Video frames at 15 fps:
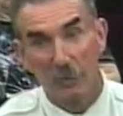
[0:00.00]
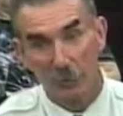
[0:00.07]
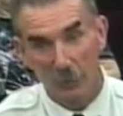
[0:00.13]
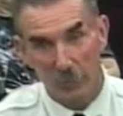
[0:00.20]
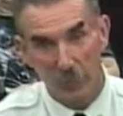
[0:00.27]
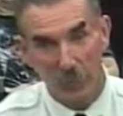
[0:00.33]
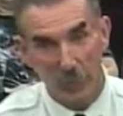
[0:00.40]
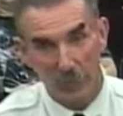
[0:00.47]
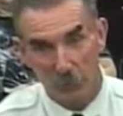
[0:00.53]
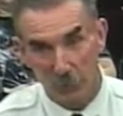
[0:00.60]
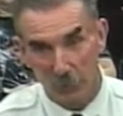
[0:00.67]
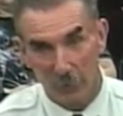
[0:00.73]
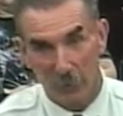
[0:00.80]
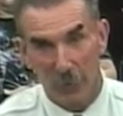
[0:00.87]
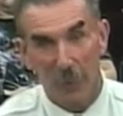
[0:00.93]
to the
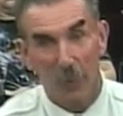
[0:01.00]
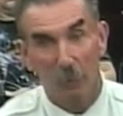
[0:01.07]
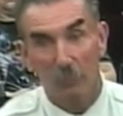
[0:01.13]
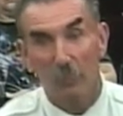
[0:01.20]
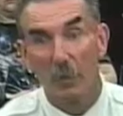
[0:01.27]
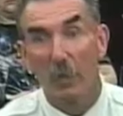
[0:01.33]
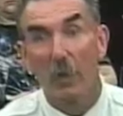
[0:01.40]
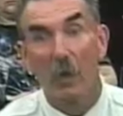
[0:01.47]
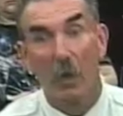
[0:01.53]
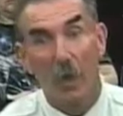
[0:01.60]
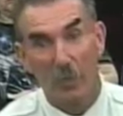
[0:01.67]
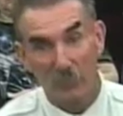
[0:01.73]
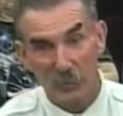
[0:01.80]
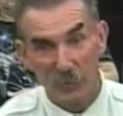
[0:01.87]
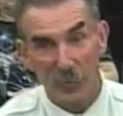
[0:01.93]
engine to help
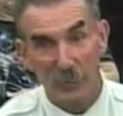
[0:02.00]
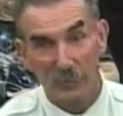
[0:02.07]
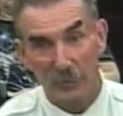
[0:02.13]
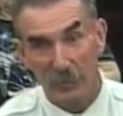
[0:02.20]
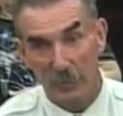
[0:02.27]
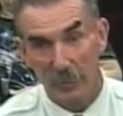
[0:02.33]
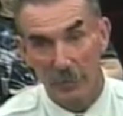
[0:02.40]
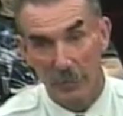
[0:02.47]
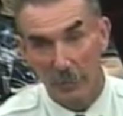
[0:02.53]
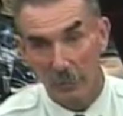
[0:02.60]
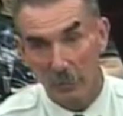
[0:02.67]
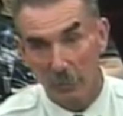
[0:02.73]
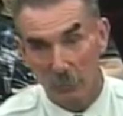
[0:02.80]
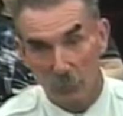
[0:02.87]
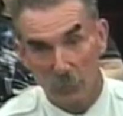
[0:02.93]
offset the
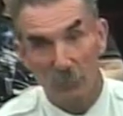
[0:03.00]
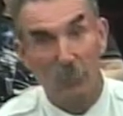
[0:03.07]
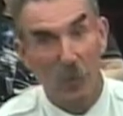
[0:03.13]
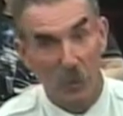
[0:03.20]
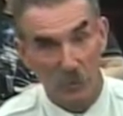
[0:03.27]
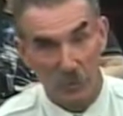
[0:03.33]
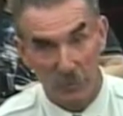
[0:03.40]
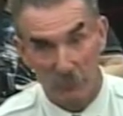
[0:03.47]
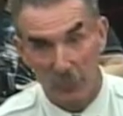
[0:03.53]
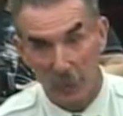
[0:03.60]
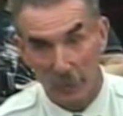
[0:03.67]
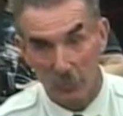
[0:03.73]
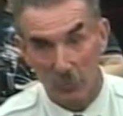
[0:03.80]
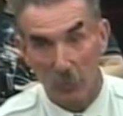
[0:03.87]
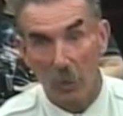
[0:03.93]
response to
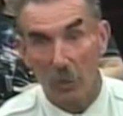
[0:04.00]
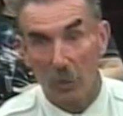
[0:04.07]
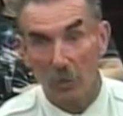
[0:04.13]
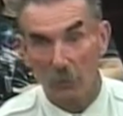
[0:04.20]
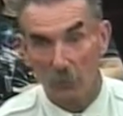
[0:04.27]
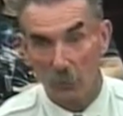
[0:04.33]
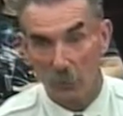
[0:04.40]
medical calls,